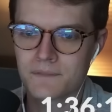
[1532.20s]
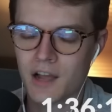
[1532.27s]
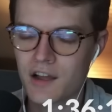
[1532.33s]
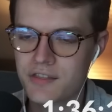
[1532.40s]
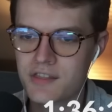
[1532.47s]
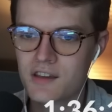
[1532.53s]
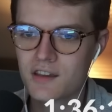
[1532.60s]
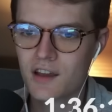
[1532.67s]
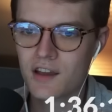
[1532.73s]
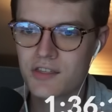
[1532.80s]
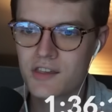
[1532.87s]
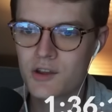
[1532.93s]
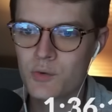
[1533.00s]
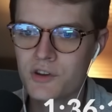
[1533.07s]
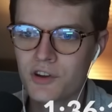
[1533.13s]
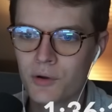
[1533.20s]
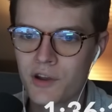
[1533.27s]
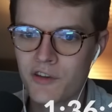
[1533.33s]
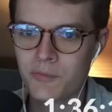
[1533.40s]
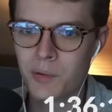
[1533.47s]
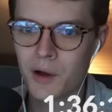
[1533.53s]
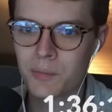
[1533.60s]
I think we don't
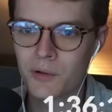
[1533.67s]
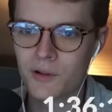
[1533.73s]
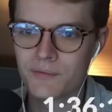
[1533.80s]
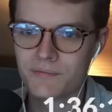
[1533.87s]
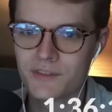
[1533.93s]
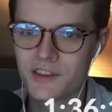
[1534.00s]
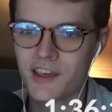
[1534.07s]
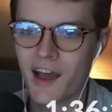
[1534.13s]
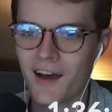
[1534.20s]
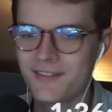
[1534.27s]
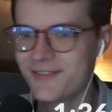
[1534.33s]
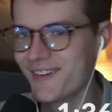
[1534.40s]
have Bubble. Yeah.